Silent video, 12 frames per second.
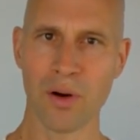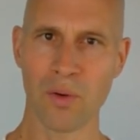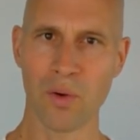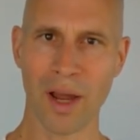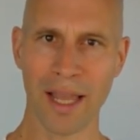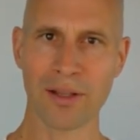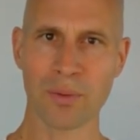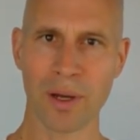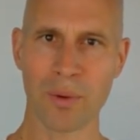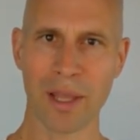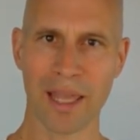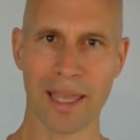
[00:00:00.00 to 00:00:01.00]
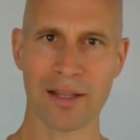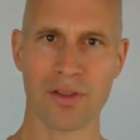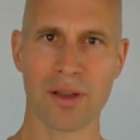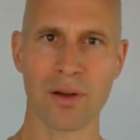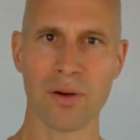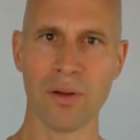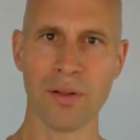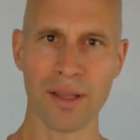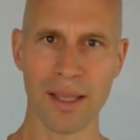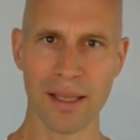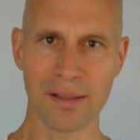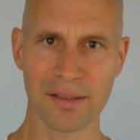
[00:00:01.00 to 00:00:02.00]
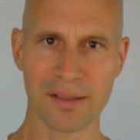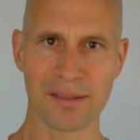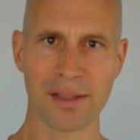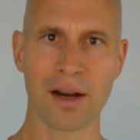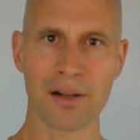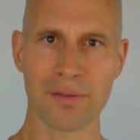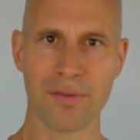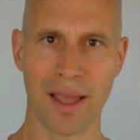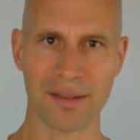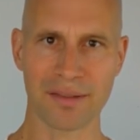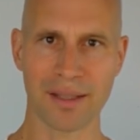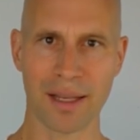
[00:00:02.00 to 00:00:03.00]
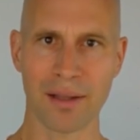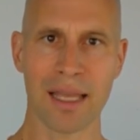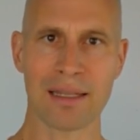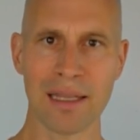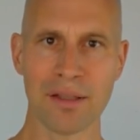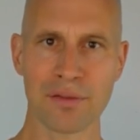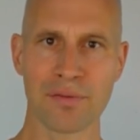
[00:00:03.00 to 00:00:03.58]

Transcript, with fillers: right when we catch the cold is start fasting, at least